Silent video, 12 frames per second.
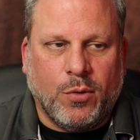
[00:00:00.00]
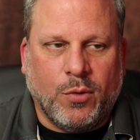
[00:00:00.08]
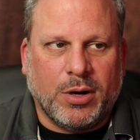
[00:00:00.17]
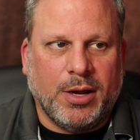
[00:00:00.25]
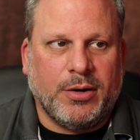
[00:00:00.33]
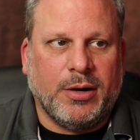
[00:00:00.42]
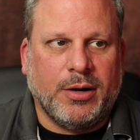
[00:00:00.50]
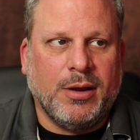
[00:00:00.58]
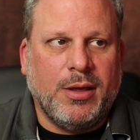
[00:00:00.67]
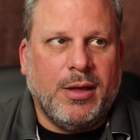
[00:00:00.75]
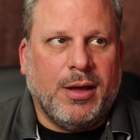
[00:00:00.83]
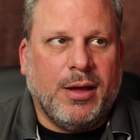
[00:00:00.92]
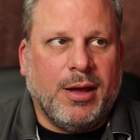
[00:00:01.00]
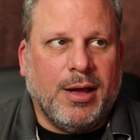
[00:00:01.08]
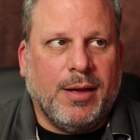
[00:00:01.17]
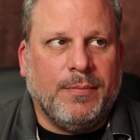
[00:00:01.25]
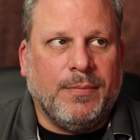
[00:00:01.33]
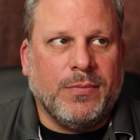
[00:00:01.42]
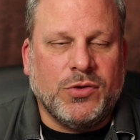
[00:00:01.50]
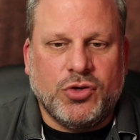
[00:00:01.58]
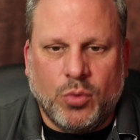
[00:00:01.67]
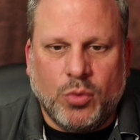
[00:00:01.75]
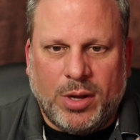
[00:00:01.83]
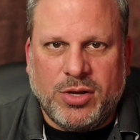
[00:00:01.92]
to 400, do
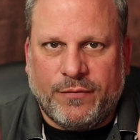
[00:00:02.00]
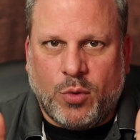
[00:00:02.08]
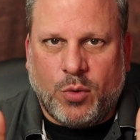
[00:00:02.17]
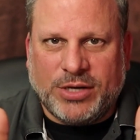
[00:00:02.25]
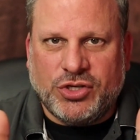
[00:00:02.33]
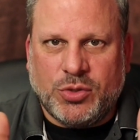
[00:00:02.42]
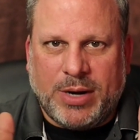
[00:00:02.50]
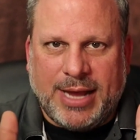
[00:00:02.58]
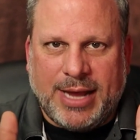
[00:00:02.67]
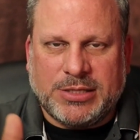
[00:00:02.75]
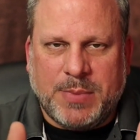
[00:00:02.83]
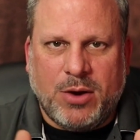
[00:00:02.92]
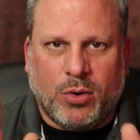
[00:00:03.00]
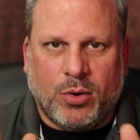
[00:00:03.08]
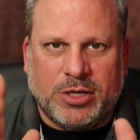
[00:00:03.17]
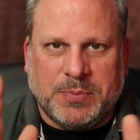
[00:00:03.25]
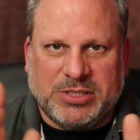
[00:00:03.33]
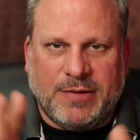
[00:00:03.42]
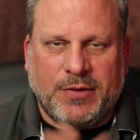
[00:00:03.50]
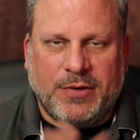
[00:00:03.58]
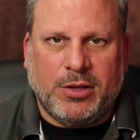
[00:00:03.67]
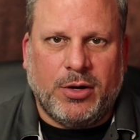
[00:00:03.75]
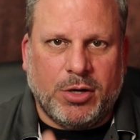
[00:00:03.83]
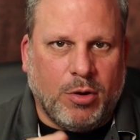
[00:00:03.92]
you have questions you want to ask me or
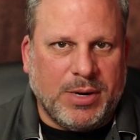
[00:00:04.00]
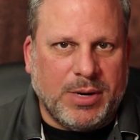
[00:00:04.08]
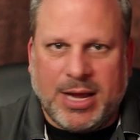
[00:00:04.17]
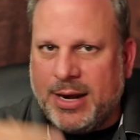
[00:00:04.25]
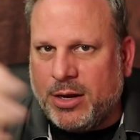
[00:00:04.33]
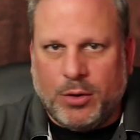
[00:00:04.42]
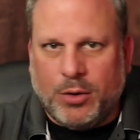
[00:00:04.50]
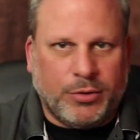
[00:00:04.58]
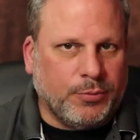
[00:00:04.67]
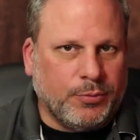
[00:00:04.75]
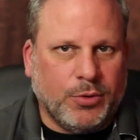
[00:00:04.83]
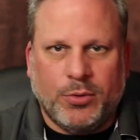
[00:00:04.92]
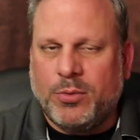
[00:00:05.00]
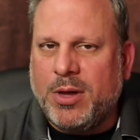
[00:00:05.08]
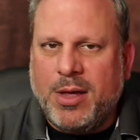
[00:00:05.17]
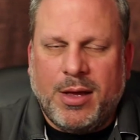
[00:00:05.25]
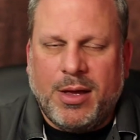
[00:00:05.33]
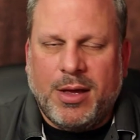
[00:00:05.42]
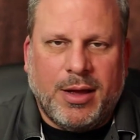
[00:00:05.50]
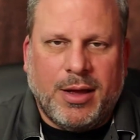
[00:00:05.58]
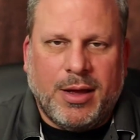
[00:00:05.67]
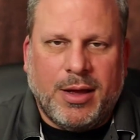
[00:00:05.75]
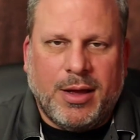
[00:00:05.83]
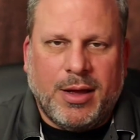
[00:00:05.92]
specifically, or do you want me to kind of go through some